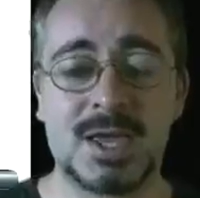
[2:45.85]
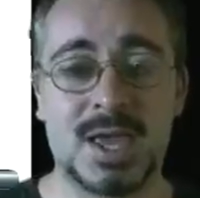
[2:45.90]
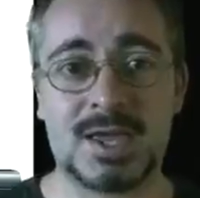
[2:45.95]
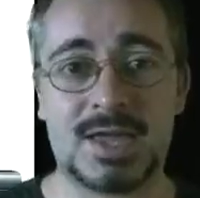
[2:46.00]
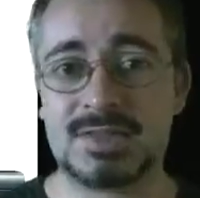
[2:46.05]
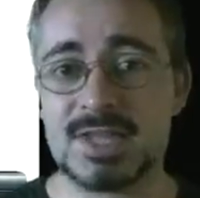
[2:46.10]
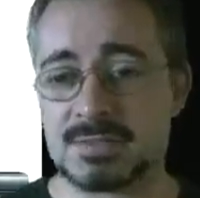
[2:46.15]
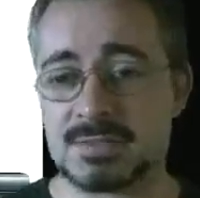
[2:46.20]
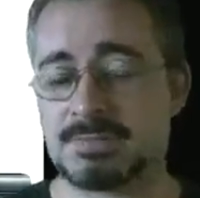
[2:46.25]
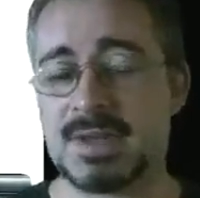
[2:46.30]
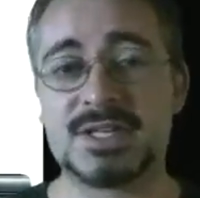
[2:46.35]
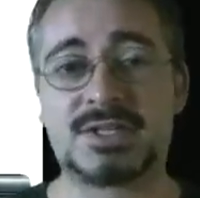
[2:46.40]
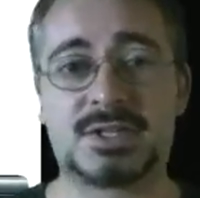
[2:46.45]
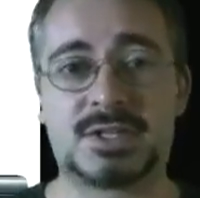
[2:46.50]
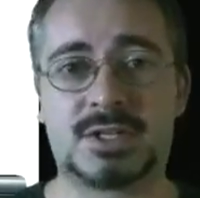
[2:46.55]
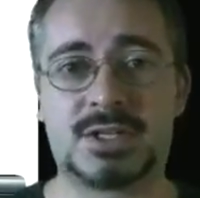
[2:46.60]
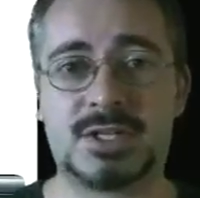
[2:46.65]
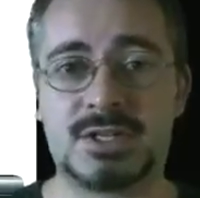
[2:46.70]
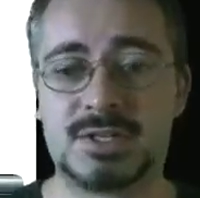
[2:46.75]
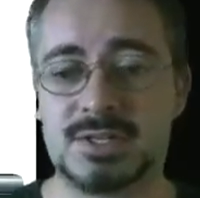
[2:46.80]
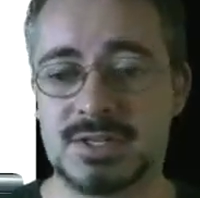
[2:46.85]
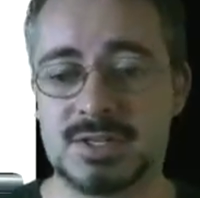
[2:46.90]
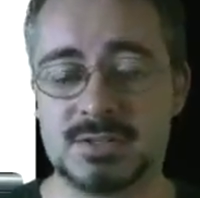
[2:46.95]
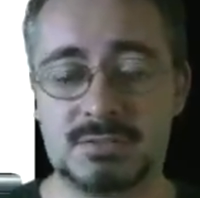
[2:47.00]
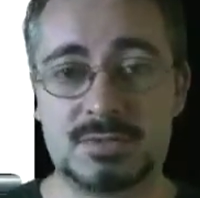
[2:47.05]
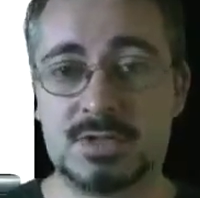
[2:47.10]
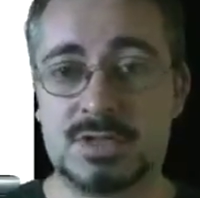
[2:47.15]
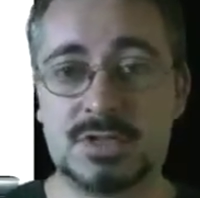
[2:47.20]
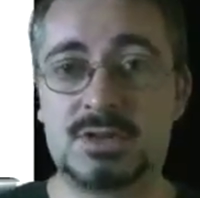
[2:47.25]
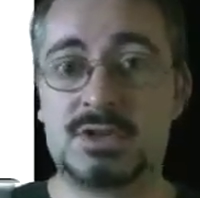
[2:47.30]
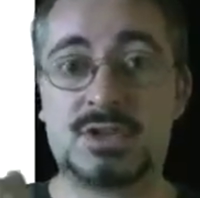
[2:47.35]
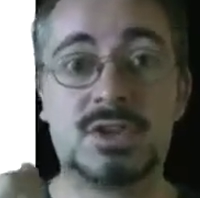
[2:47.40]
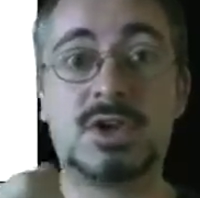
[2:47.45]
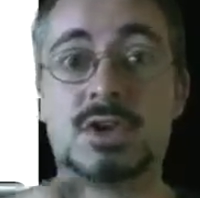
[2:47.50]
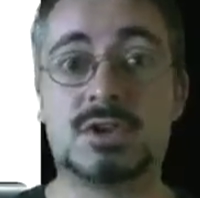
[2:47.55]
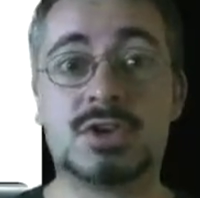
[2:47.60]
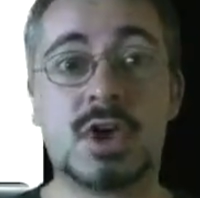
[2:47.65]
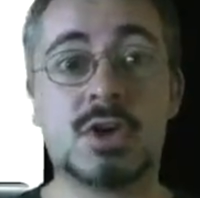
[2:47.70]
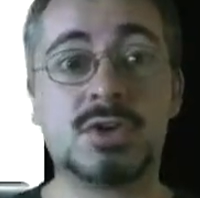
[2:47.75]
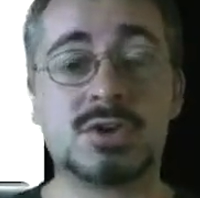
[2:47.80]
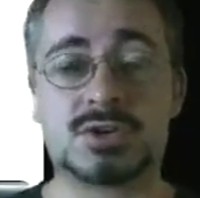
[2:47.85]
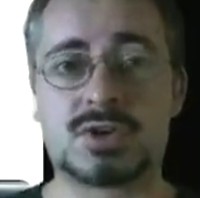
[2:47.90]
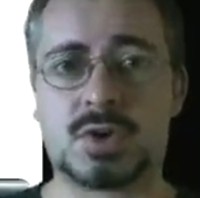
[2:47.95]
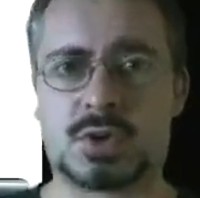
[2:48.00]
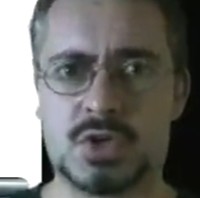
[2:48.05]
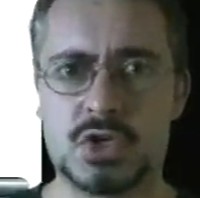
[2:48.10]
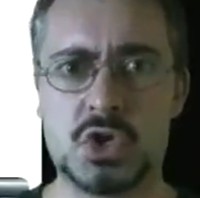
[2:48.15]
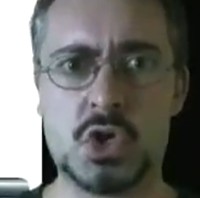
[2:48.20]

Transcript: And that basically... You've got no controller.